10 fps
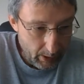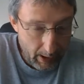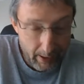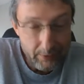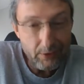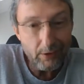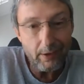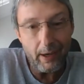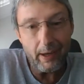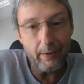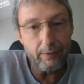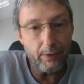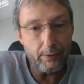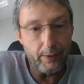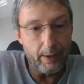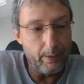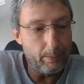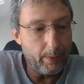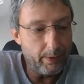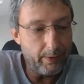I said I have 3,
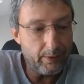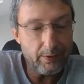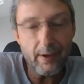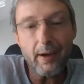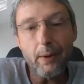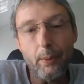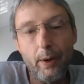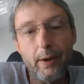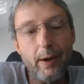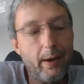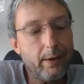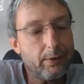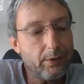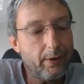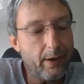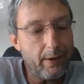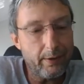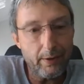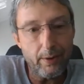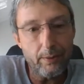but the second one I actually had
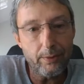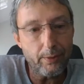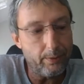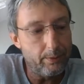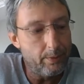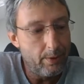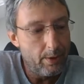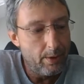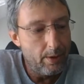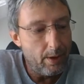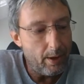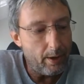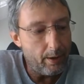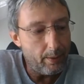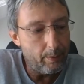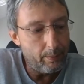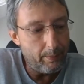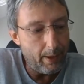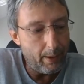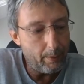to go through. I'm
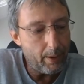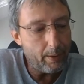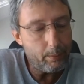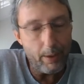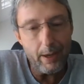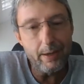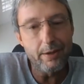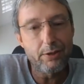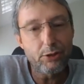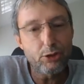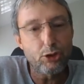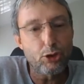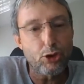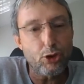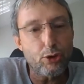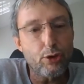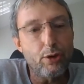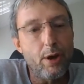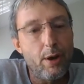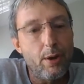on my 3rd
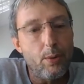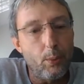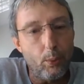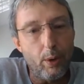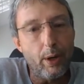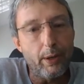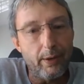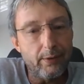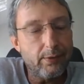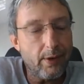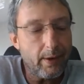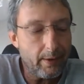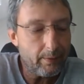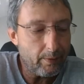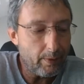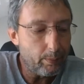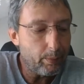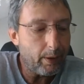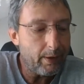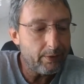one, the second
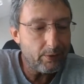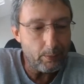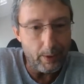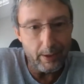replacement